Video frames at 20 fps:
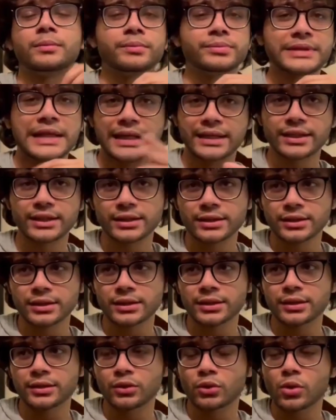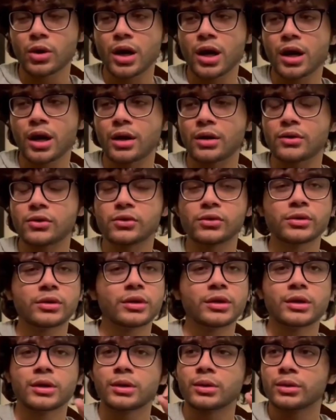technical know-how,
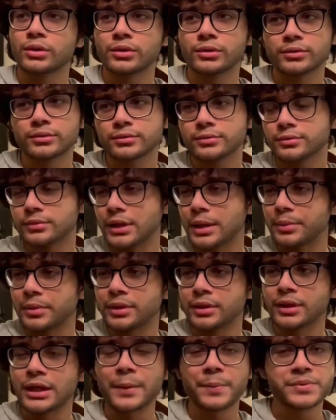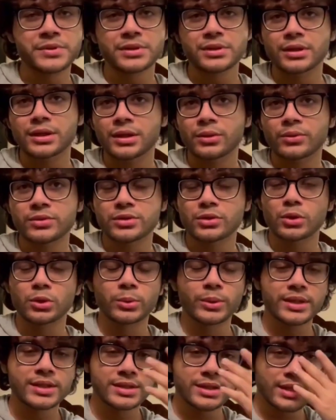I mean, ups and downs are
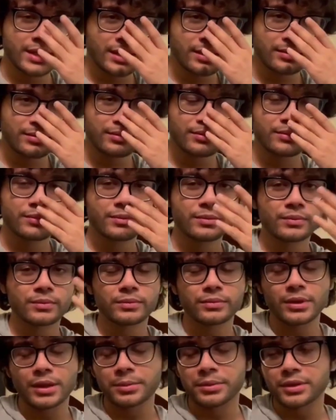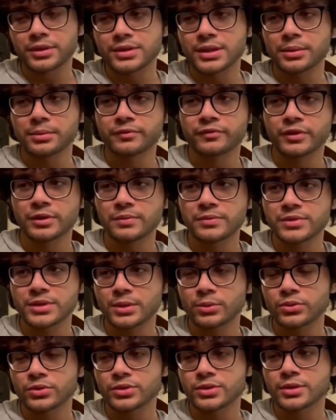always there. I mean, some films I
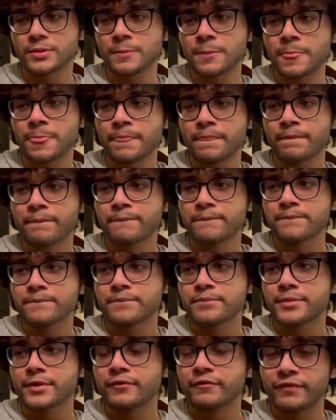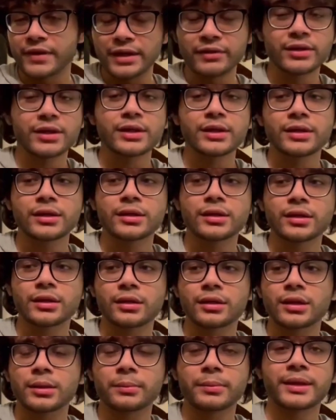was very
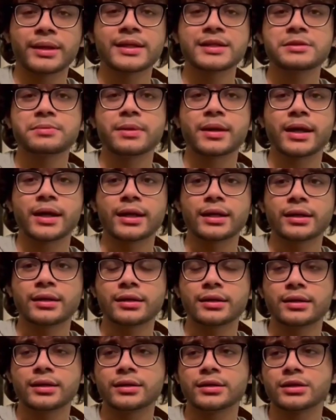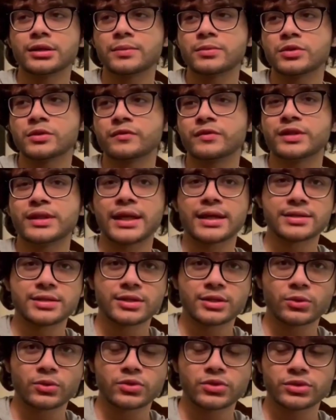amazed by in terms of the
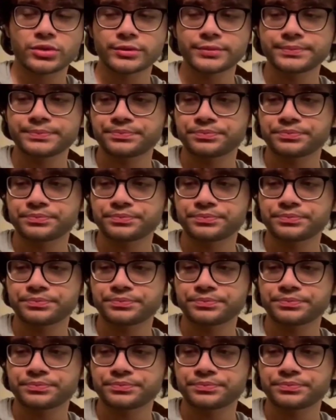execution,